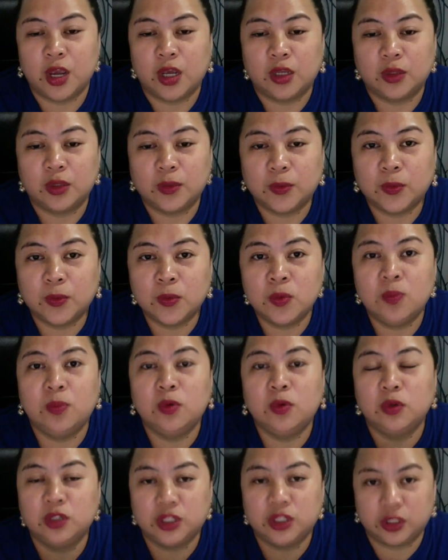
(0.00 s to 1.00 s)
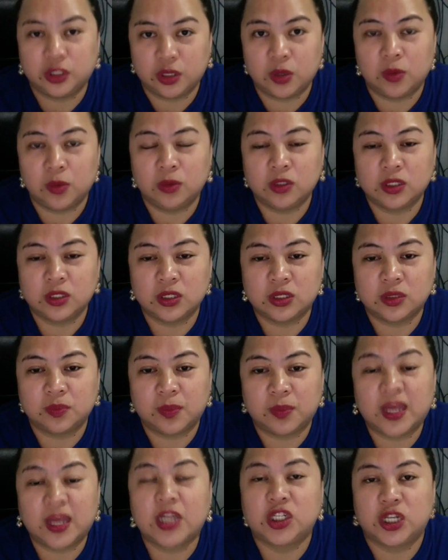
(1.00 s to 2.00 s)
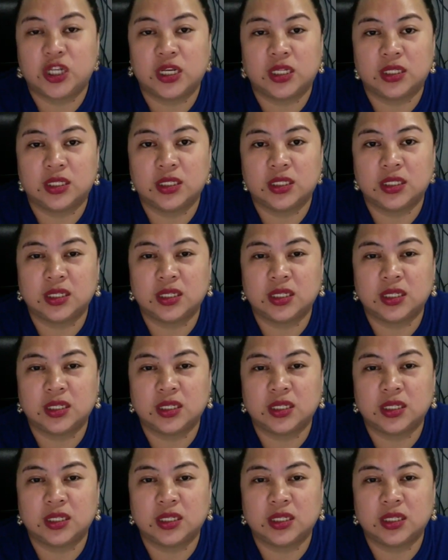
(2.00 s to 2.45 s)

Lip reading: to boost those patients,